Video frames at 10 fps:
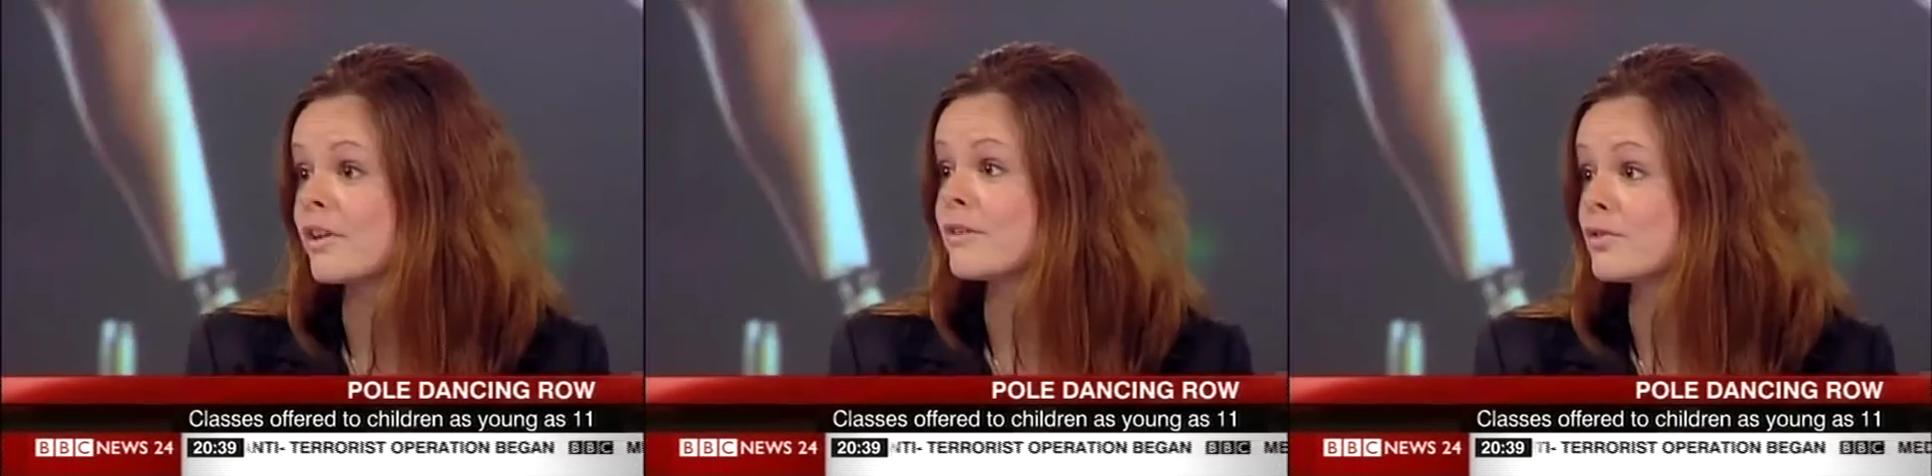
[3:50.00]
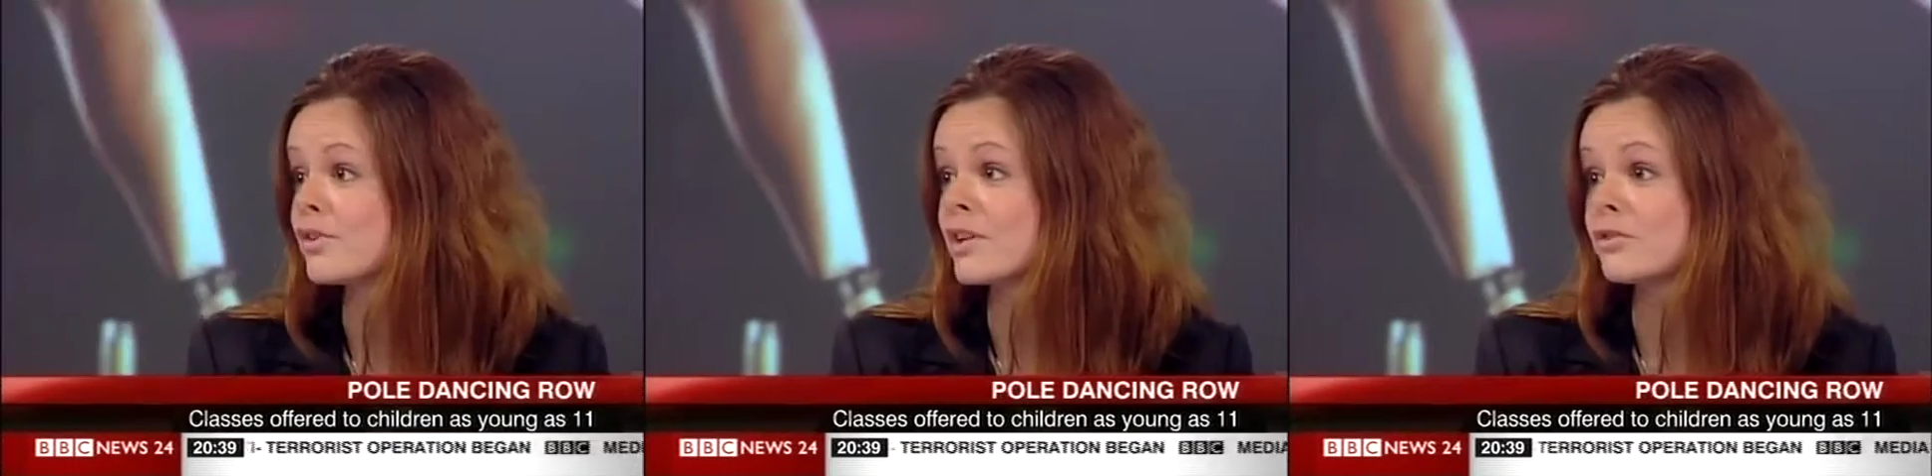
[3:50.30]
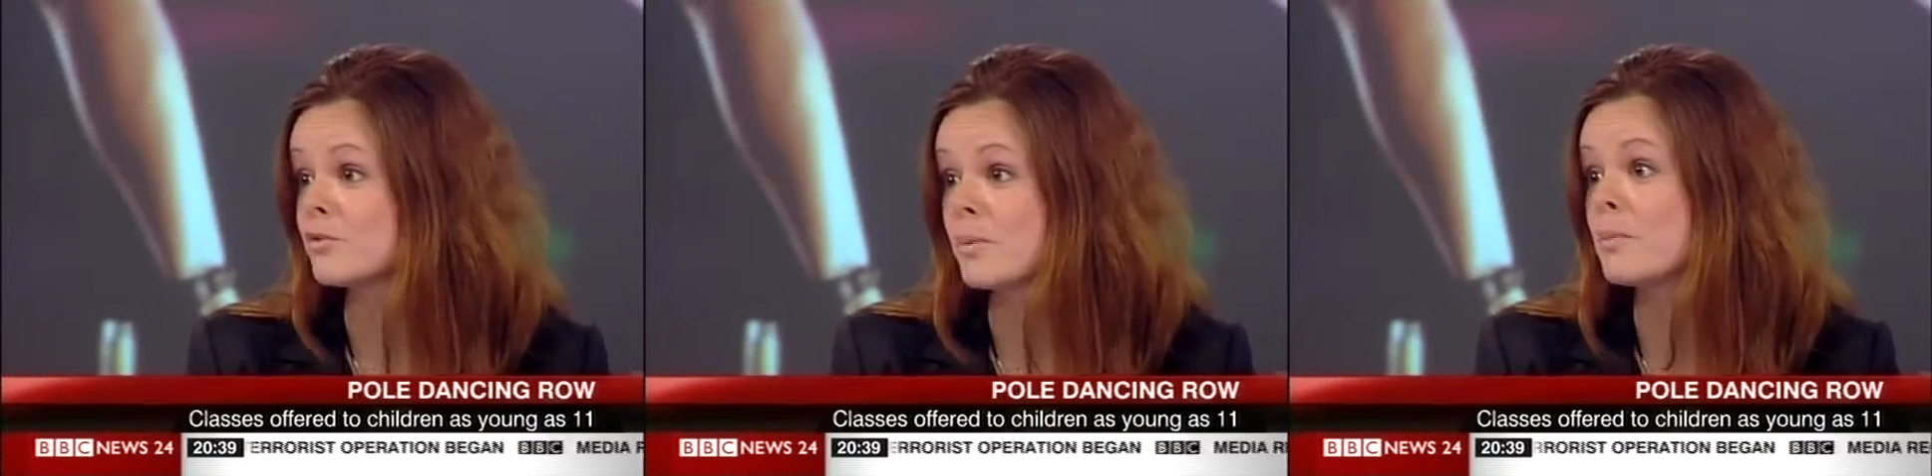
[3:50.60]
invitation
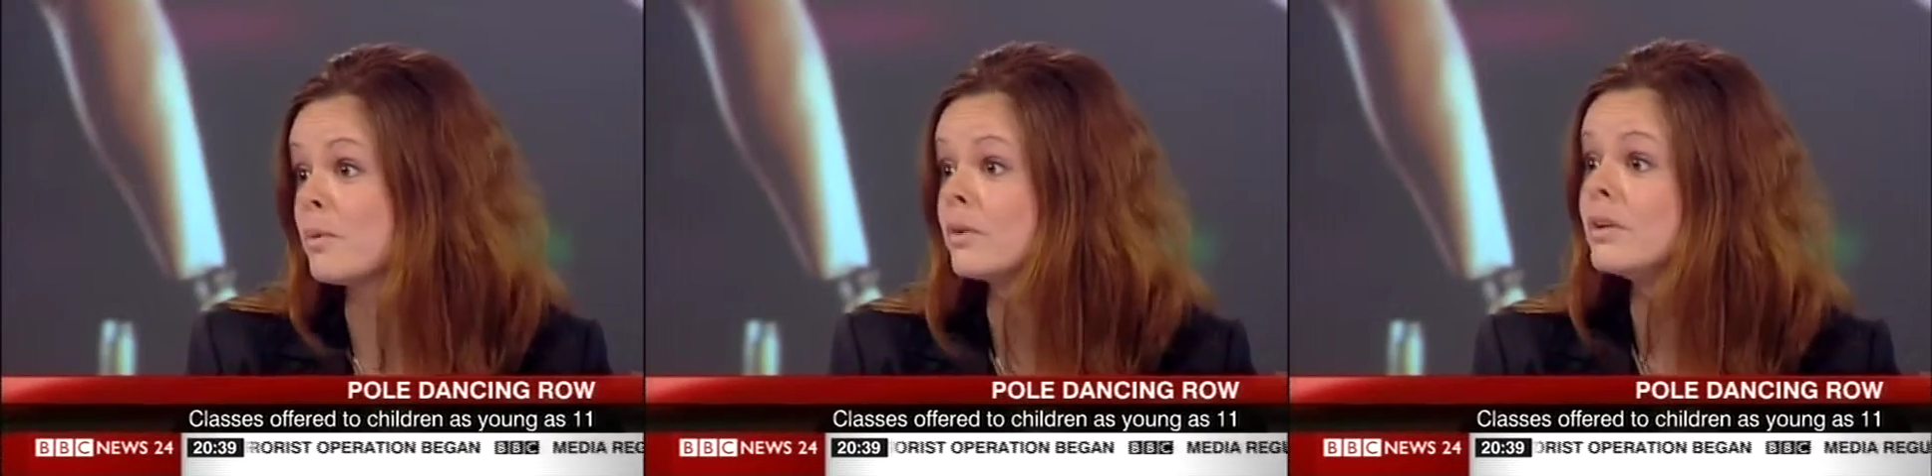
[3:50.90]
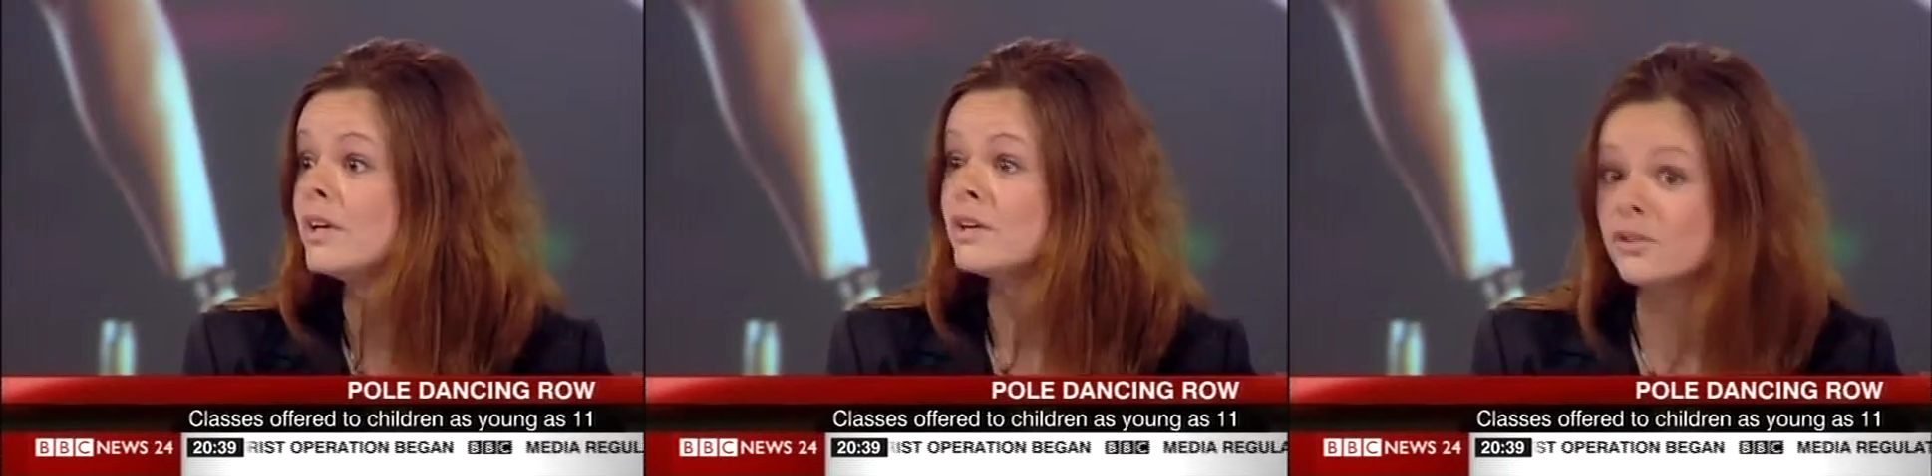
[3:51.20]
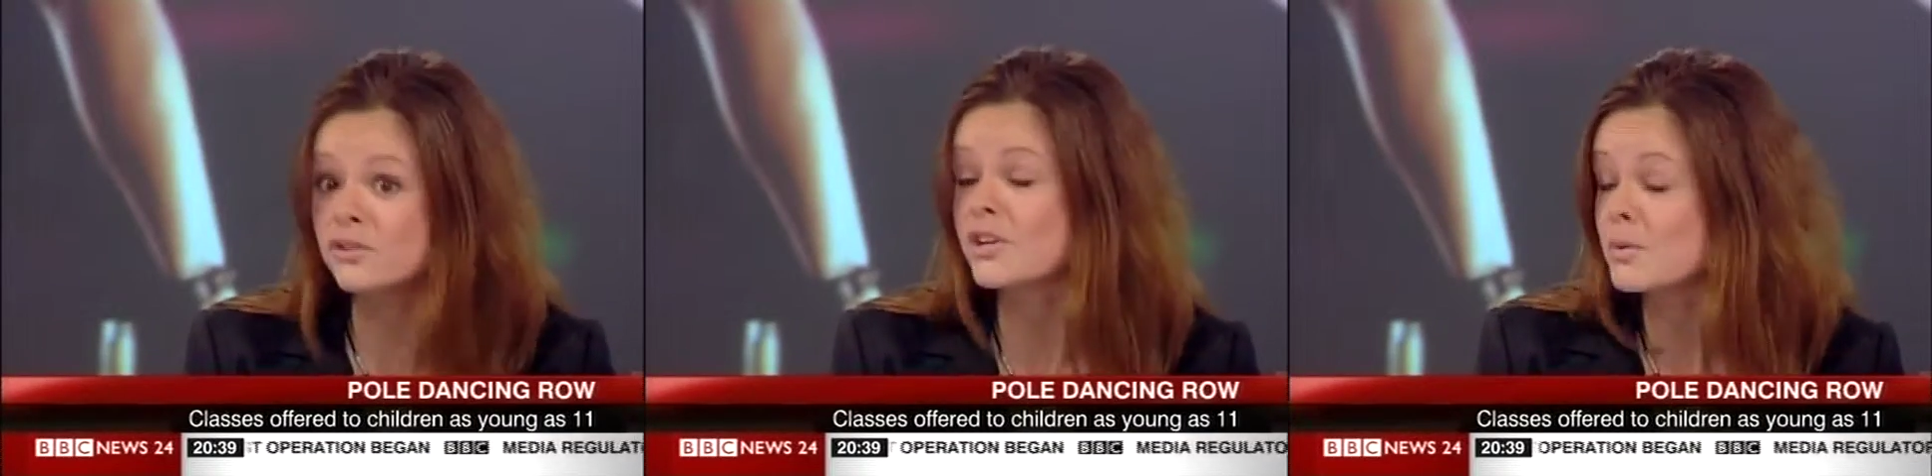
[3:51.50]
for people to
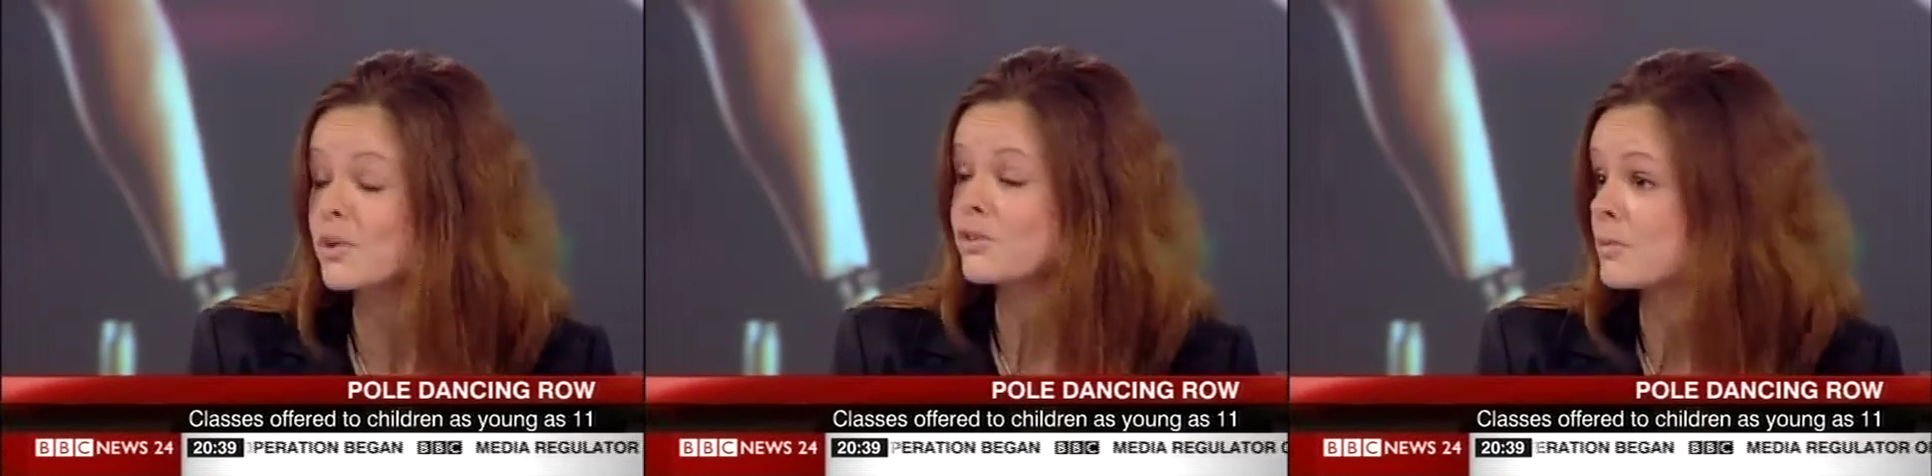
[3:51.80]
see what it's